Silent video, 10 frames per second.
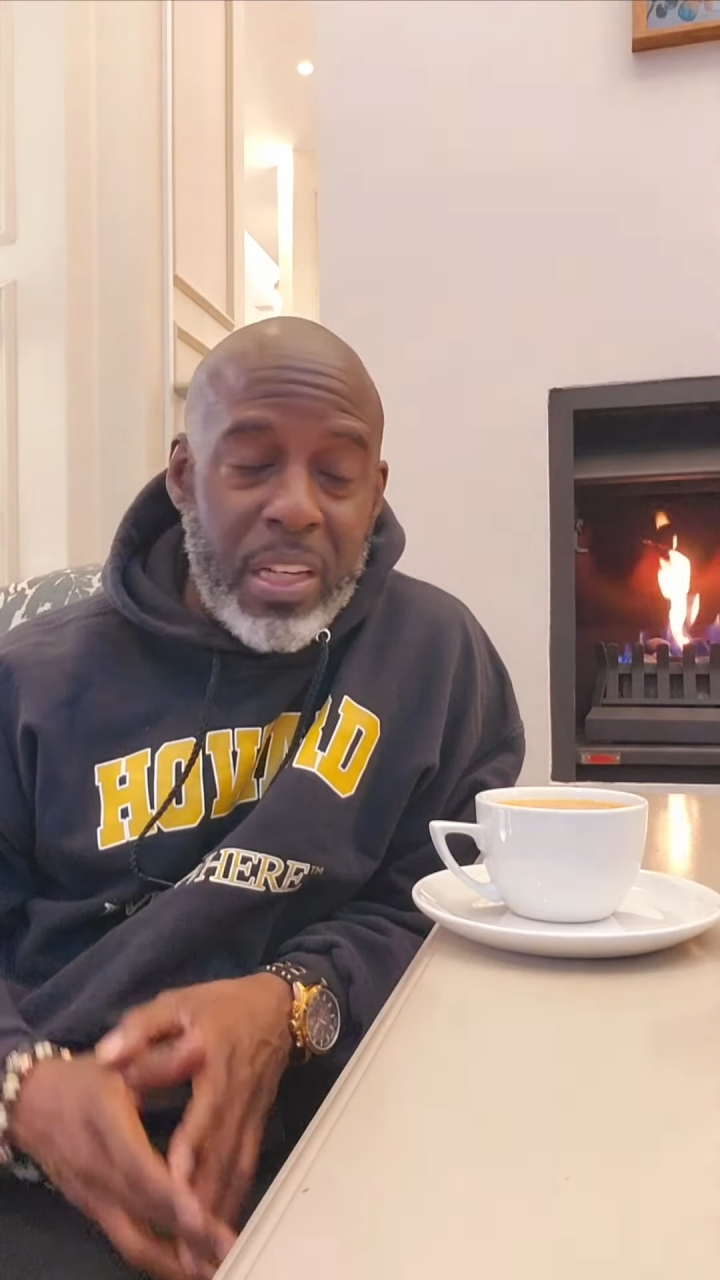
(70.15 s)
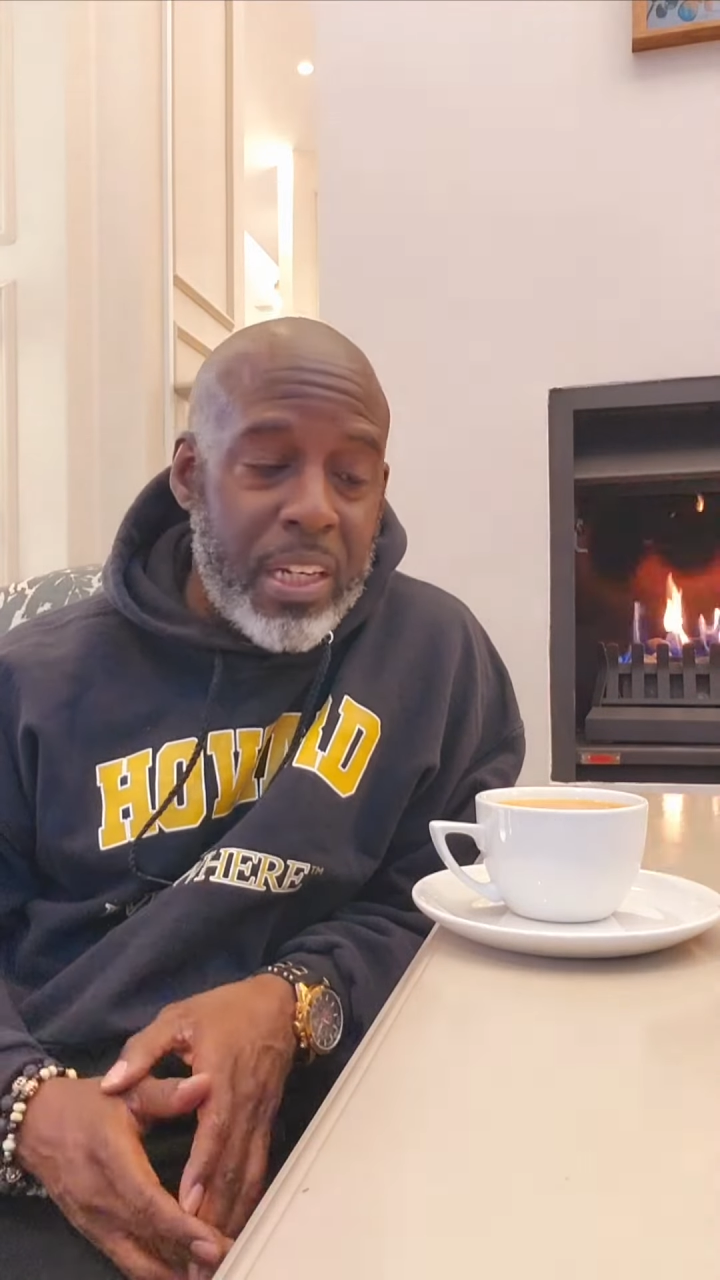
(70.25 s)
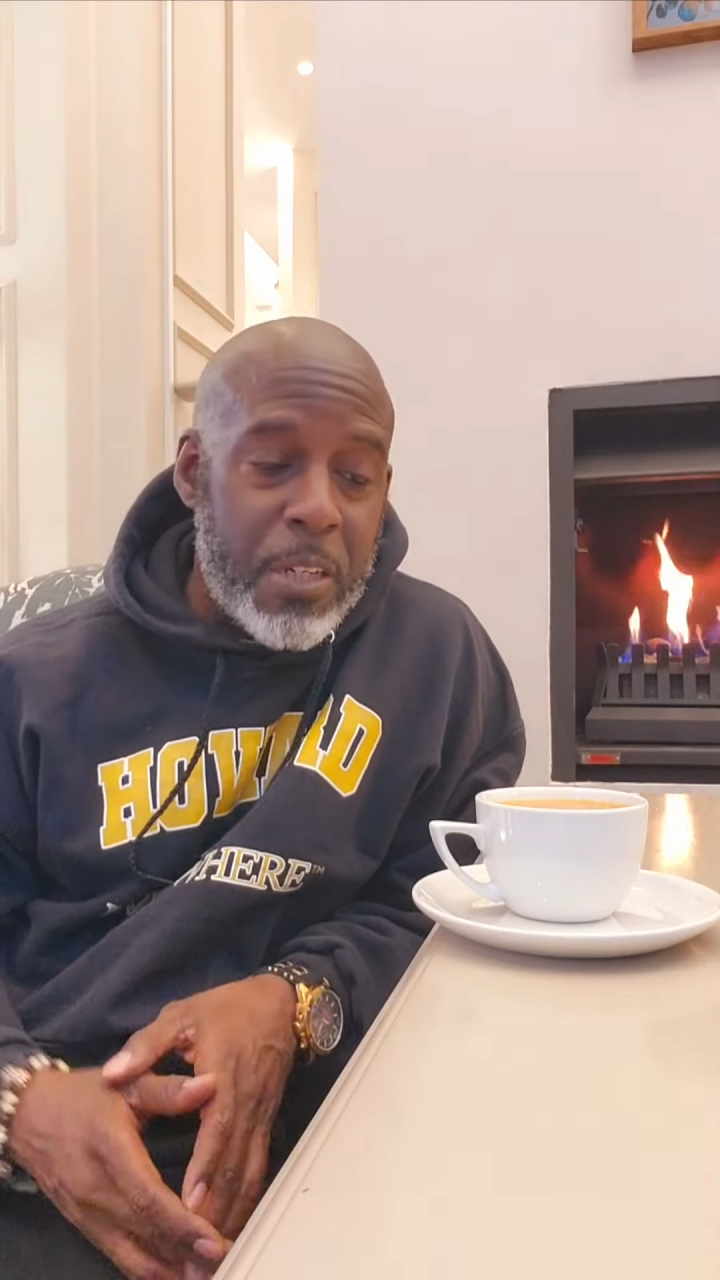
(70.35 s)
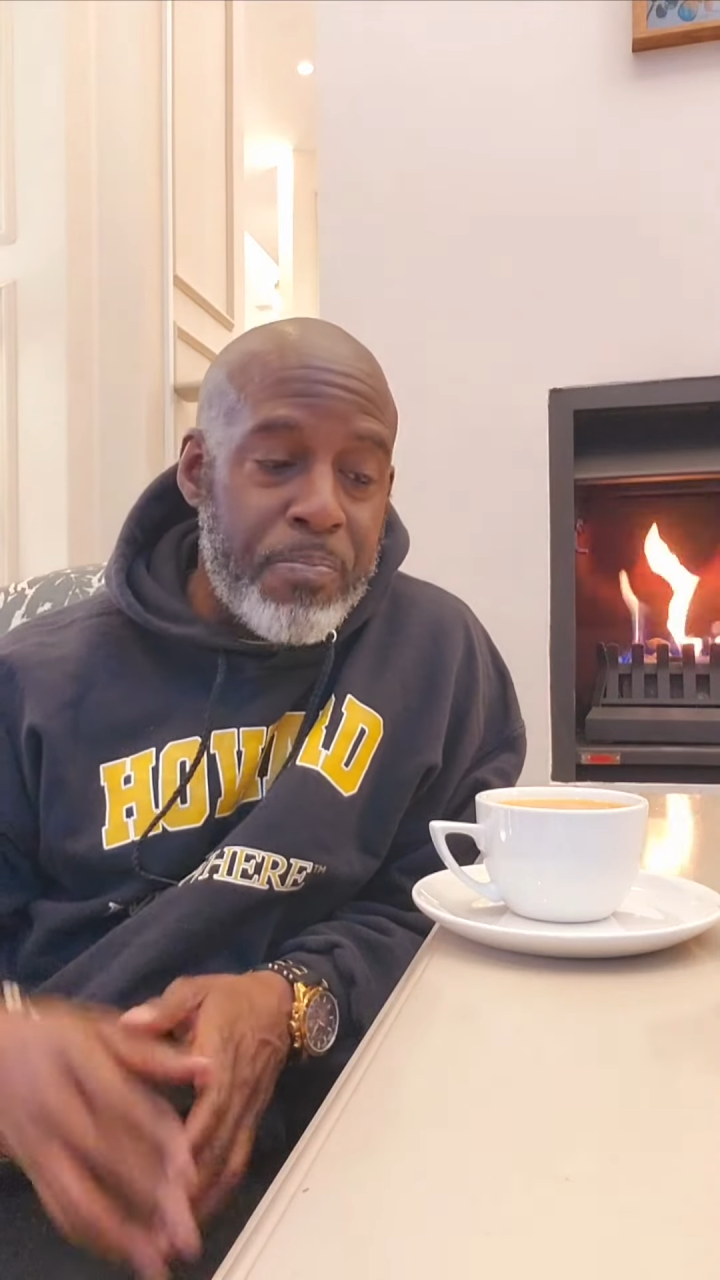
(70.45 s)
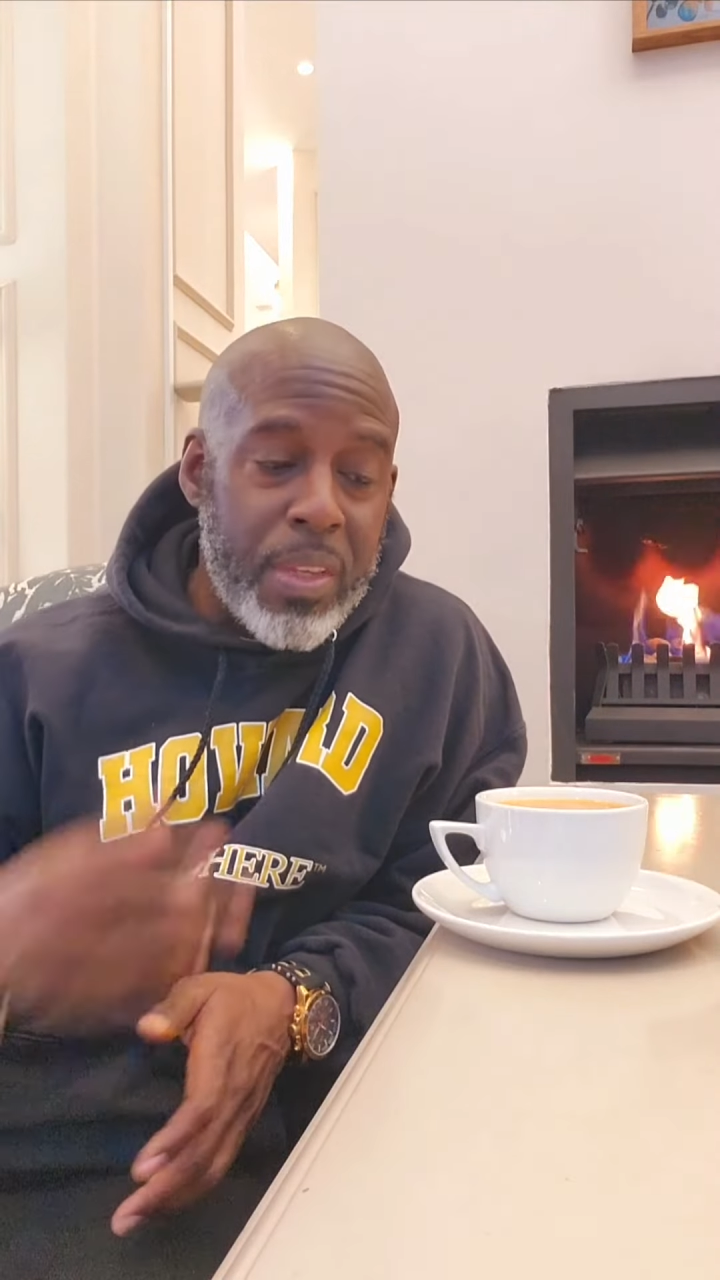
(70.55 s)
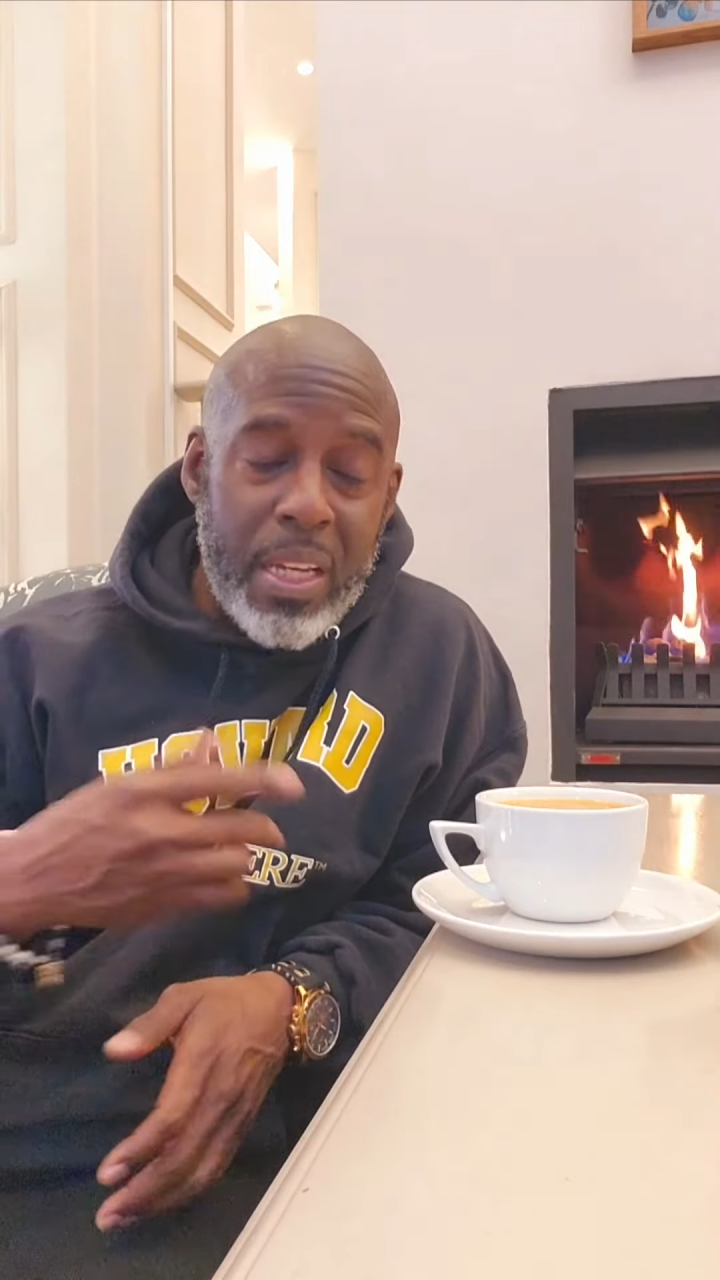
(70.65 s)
here,